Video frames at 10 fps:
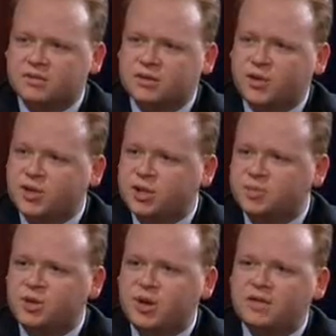civilian ships
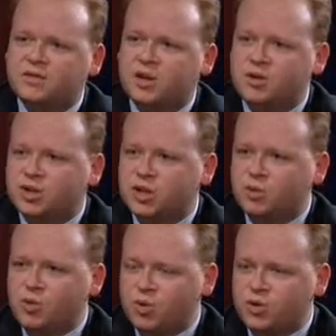don't have to go to general
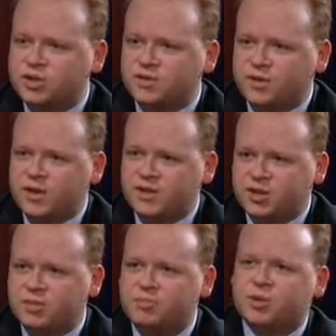quarters and fight the
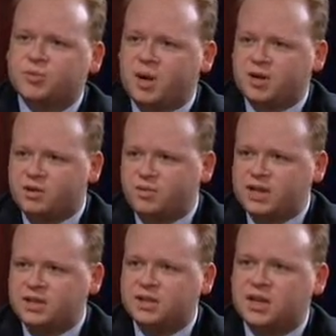ship, respond to
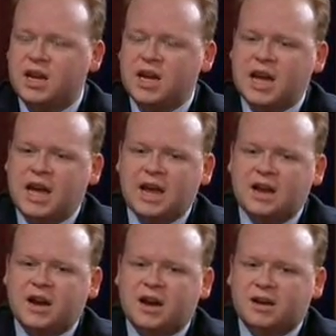threats, and
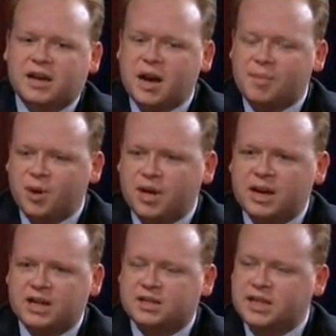can operate
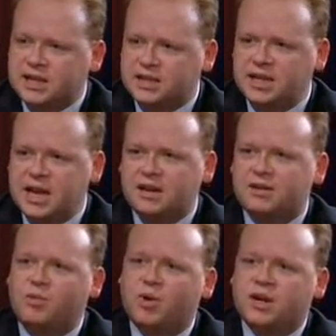at a steady state,
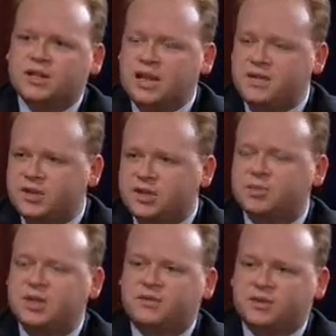whereas Navy
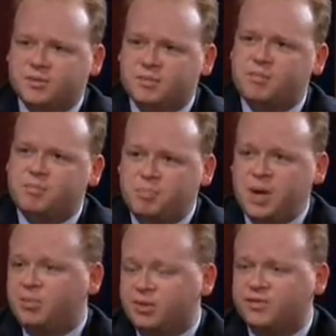ships have to be
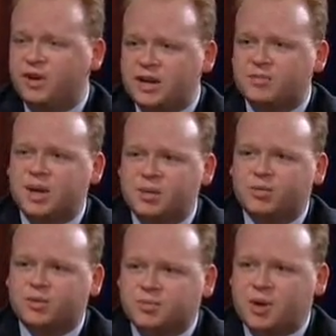able to fight and be able to
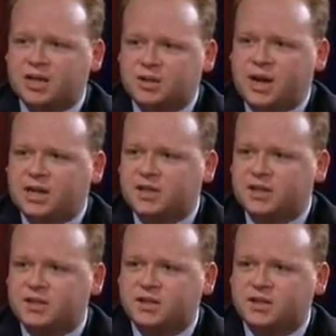respond to accidents.